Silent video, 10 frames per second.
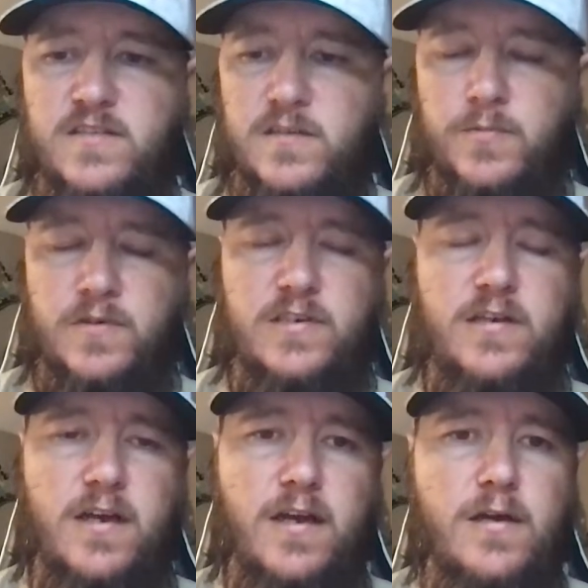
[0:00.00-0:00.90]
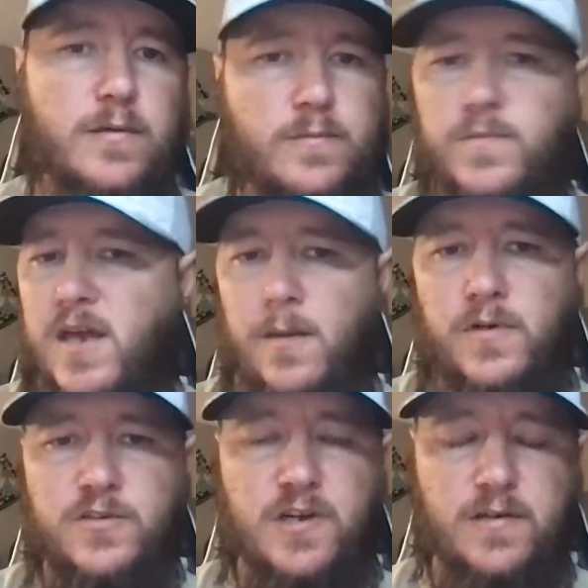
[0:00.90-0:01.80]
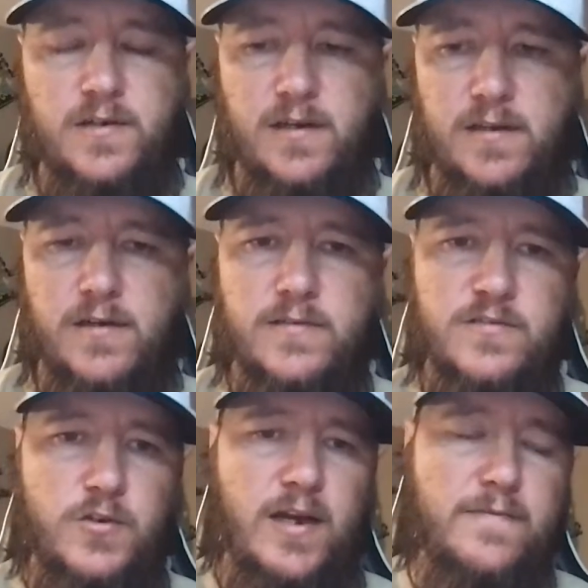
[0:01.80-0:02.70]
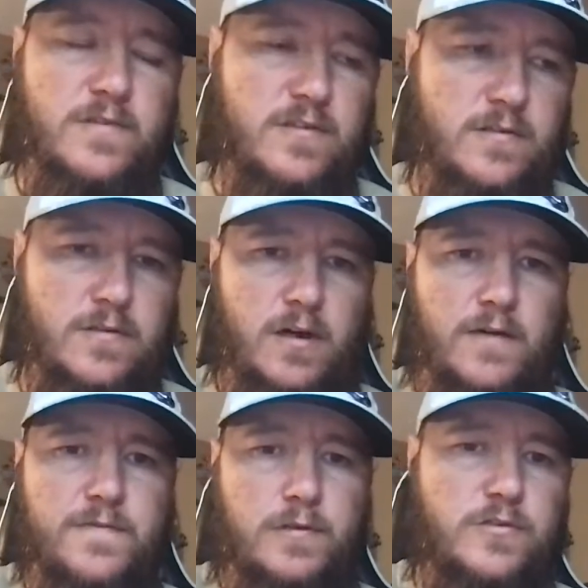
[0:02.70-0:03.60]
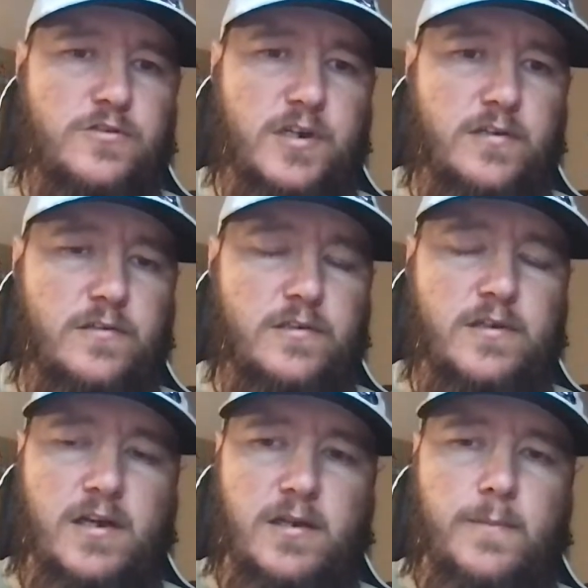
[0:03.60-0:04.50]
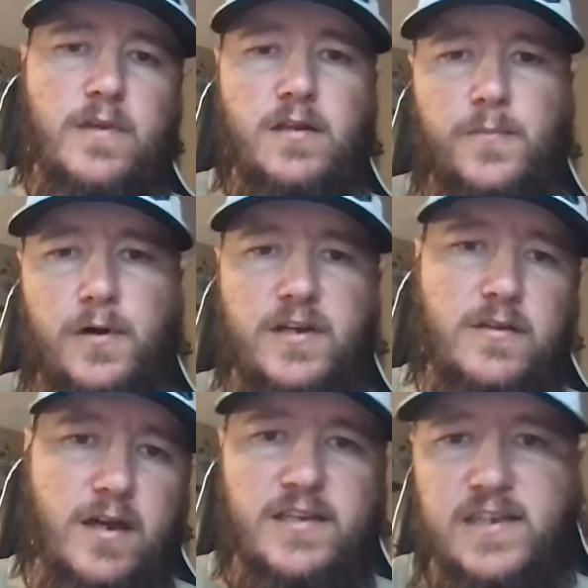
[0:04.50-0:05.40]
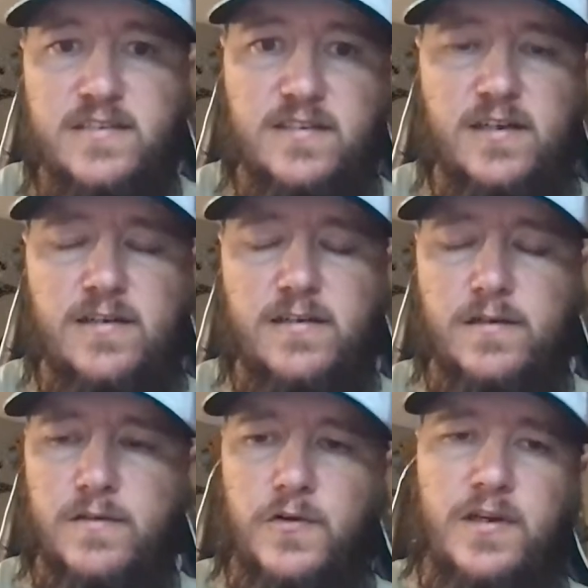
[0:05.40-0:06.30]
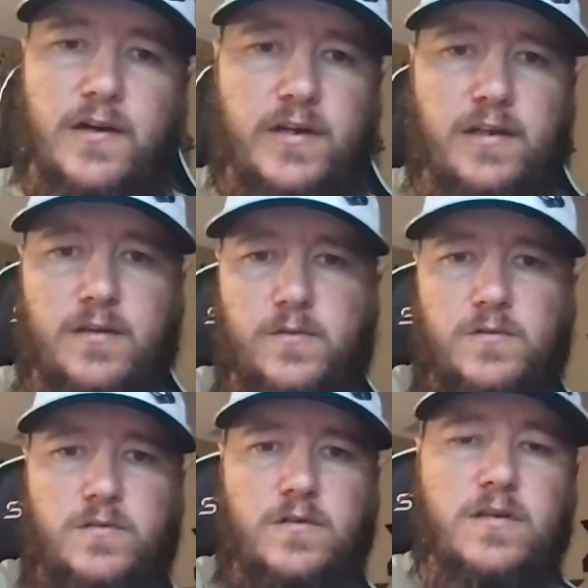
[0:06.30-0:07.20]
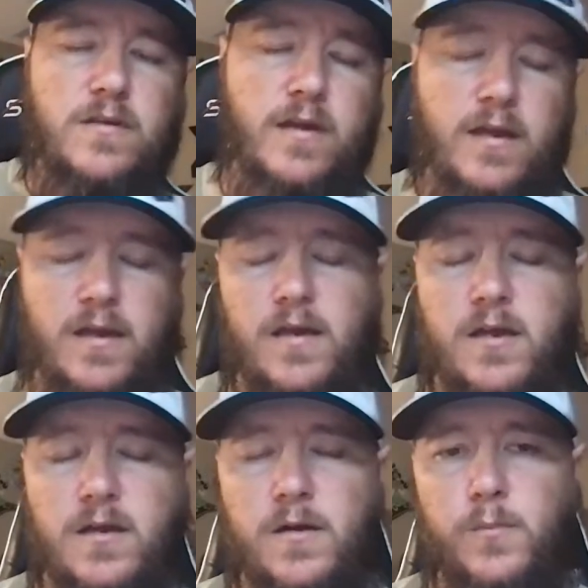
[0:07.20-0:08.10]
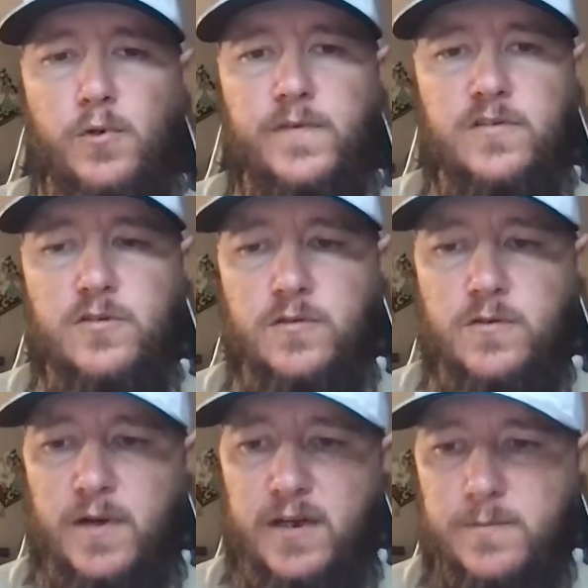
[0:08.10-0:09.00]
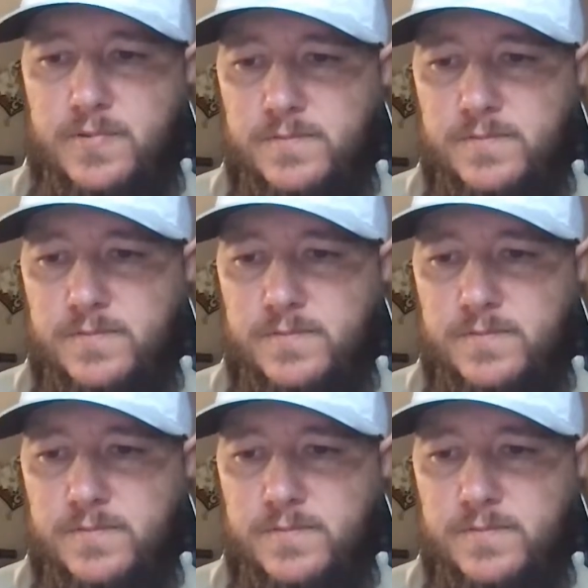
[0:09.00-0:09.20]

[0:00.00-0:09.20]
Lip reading: slippery. Can't put a trailer down there, so you have to offload your trailer in the parking lot designated unloading area, and then move it to the ramp.